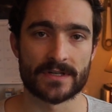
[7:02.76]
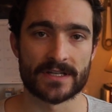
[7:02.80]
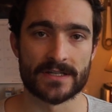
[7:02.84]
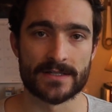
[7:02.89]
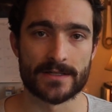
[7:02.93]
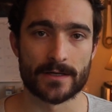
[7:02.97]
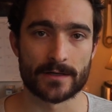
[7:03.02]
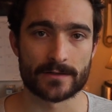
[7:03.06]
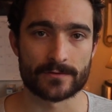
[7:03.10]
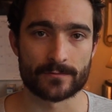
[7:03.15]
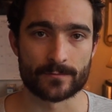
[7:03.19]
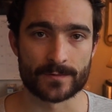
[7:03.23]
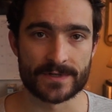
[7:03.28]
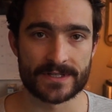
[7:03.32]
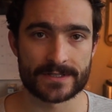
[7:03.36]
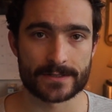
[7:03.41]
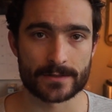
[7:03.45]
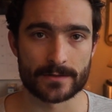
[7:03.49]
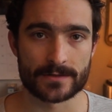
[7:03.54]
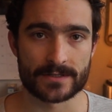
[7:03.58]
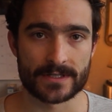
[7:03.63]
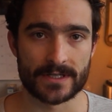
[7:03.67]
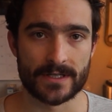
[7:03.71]
conduct
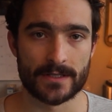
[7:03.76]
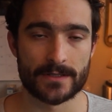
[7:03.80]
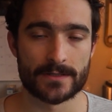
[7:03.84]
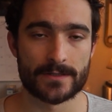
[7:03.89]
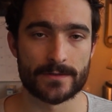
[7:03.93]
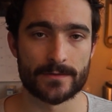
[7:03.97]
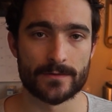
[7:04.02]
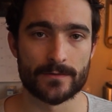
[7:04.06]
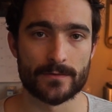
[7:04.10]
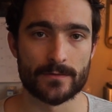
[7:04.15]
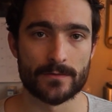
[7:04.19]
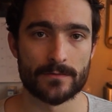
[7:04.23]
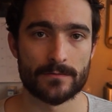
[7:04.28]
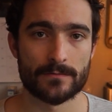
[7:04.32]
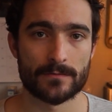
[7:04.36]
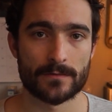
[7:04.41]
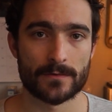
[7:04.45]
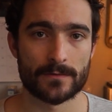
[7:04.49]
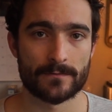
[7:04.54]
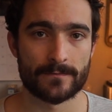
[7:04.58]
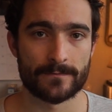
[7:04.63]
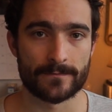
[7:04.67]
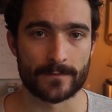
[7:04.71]
research into
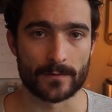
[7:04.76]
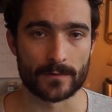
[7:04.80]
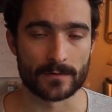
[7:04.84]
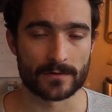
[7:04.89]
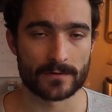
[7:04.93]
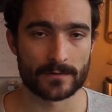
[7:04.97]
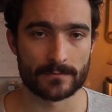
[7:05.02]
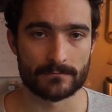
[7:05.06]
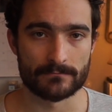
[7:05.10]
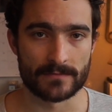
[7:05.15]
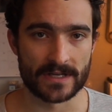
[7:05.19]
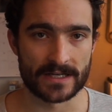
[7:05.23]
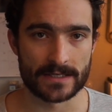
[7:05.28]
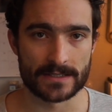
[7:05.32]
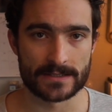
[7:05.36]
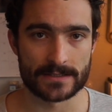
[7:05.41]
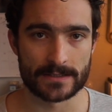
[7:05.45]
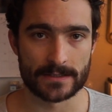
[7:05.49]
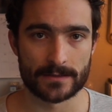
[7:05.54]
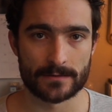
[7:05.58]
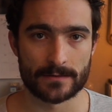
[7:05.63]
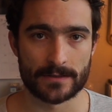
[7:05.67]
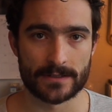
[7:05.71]
folk
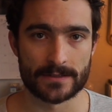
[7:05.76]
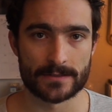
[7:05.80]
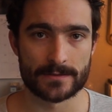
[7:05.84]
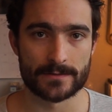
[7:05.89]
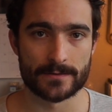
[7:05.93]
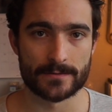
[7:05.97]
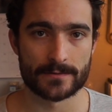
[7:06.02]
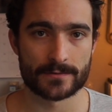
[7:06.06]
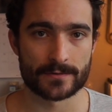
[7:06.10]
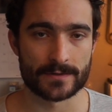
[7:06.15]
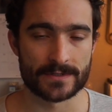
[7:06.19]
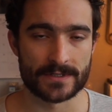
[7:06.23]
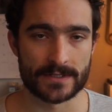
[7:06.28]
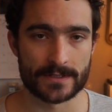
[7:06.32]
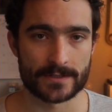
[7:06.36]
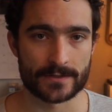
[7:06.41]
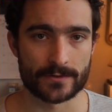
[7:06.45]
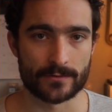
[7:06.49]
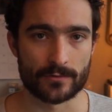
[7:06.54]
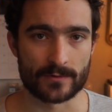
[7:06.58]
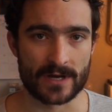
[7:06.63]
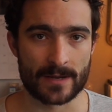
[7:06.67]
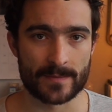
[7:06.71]
medicine, into
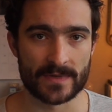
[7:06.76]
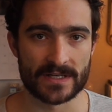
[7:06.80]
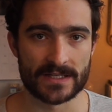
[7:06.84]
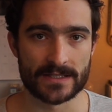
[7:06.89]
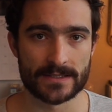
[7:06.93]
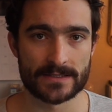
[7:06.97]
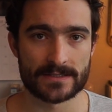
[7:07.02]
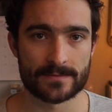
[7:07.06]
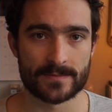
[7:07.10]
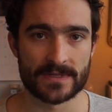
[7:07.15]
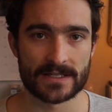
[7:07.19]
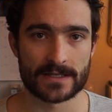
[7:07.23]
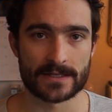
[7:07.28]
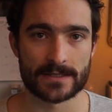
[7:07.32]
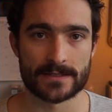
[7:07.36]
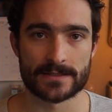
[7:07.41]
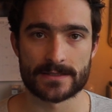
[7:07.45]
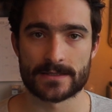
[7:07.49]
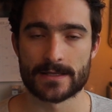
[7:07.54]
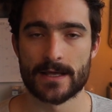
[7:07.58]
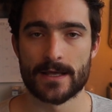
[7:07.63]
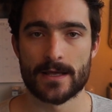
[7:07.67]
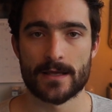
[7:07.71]
traditional remedies,
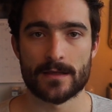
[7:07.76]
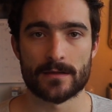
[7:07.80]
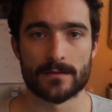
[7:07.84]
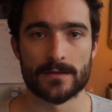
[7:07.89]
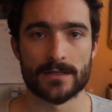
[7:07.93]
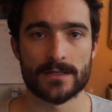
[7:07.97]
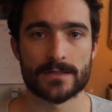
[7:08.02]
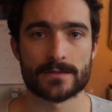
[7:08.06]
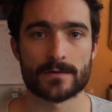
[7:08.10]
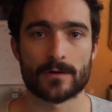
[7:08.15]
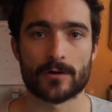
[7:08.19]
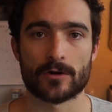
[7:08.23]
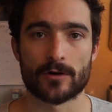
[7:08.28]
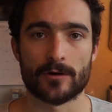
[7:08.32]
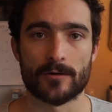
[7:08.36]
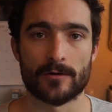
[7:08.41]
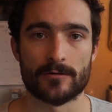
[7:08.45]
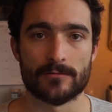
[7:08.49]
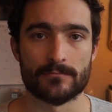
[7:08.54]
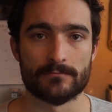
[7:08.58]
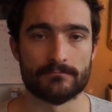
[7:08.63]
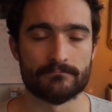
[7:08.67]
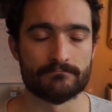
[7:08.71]
because these
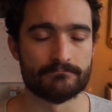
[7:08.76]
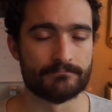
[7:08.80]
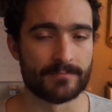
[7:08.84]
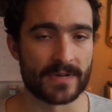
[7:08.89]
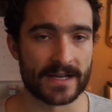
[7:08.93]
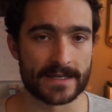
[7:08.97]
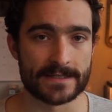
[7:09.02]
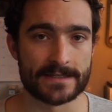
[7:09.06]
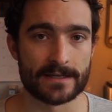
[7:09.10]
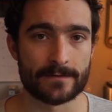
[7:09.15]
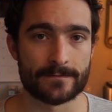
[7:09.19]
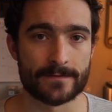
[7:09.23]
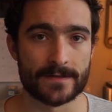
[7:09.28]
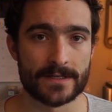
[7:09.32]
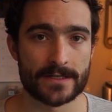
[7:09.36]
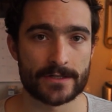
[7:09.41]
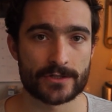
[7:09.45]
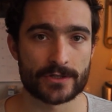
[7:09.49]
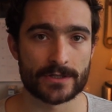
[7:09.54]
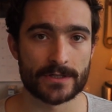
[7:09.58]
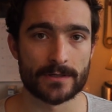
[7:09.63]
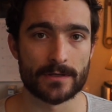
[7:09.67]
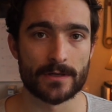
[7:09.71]
are, by
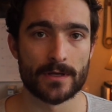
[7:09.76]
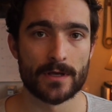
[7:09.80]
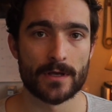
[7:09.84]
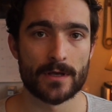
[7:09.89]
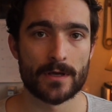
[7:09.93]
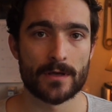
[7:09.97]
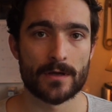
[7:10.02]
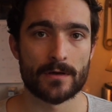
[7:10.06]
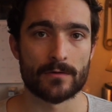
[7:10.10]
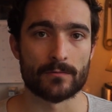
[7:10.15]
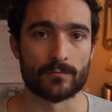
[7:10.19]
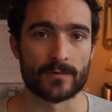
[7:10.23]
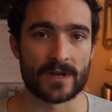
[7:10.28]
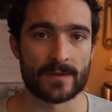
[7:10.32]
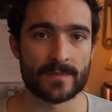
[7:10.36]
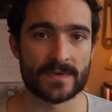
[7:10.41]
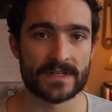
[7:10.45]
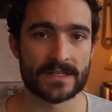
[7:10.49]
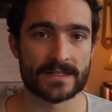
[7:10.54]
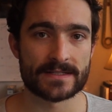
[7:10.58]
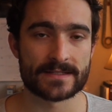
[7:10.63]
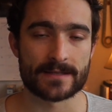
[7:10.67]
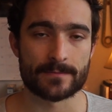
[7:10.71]
definition,
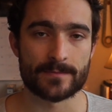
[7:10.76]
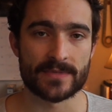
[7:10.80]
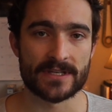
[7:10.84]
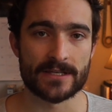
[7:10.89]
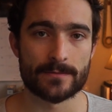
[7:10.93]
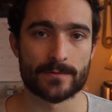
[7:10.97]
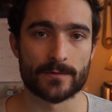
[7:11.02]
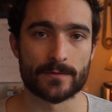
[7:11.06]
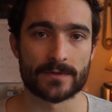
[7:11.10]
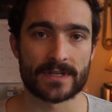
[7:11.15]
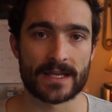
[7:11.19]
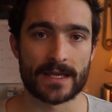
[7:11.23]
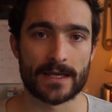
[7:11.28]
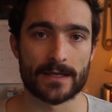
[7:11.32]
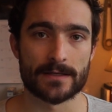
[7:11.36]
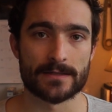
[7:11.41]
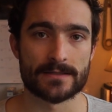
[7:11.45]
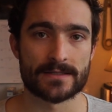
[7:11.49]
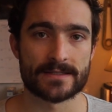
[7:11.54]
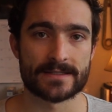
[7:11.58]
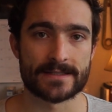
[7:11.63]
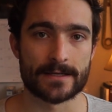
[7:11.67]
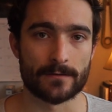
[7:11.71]
remedies that people
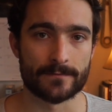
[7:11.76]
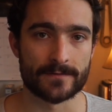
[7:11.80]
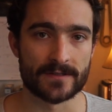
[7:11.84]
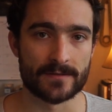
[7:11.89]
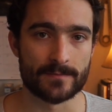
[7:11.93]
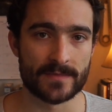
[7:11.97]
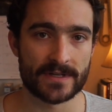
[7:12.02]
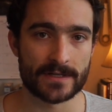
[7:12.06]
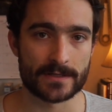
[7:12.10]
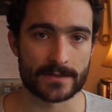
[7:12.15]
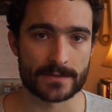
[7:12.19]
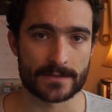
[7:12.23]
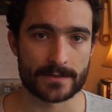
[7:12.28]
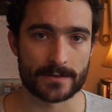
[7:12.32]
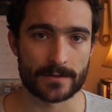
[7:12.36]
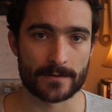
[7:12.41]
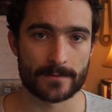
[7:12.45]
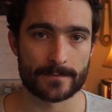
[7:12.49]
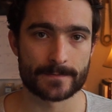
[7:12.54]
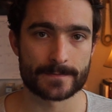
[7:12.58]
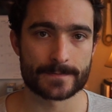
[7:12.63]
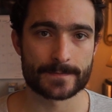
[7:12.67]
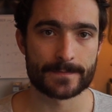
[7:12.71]
can
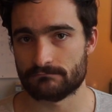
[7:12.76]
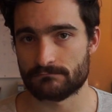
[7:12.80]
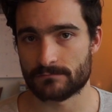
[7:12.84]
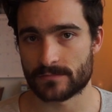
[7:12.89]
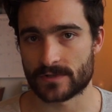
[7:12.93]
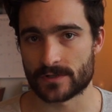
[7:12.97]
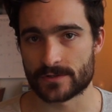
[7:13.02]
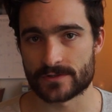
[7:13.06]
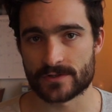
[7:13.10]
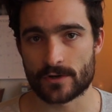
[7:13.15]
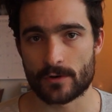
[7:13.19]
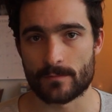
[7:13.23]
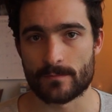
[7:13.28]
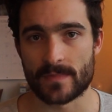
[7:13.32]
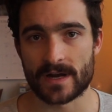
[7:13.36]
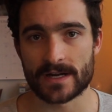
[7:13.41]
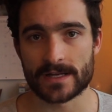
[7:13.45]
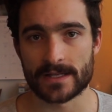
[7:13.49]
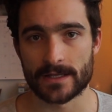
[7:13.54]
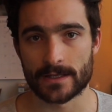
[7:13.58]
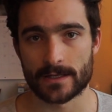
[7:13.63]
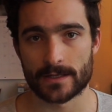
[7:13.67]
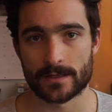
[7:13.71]
self-administer. There's no
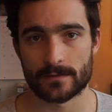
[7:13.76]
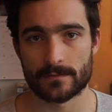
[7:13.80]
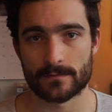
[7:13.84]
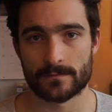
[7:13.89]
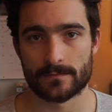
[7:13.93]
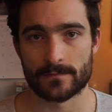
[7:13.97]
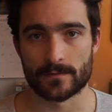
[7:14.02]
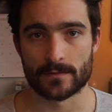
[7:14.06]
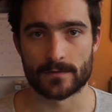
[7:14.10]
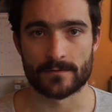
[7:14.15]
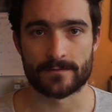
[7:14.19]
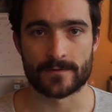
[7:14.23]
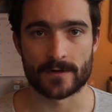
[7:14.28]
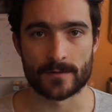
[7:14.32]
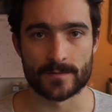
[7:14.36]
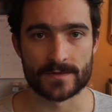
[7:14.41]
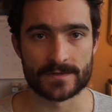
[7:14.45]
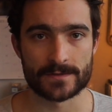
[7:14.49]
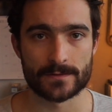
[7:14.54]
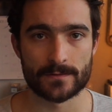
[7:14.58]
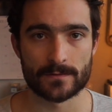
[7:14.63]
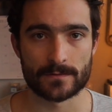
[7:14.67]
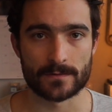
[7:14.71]
money in it for the
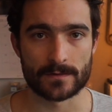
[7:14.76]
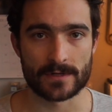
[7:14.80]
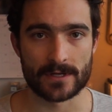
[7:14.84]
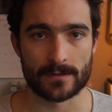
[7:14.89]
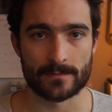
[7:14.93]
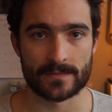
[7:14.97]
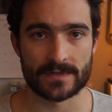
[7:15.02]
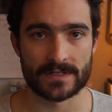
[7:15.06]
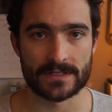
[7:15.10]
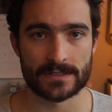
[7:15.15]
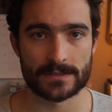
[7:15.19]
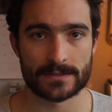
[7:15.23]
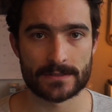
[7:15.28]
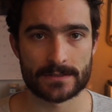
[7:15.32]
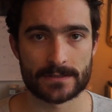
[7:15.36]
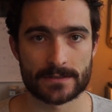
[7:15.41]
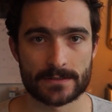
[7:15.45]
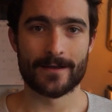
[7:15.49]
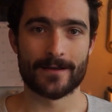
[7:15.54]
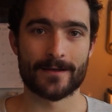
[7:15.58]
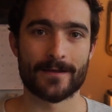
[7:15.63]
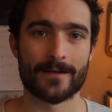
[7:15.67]
pharmaceutical companies.